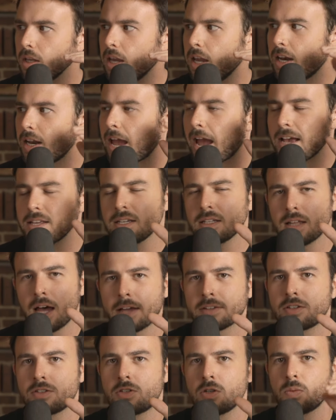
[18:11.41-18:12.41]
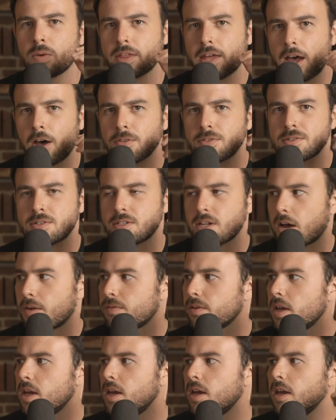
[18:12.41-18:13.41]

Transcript: and it has a lot to do with health stuff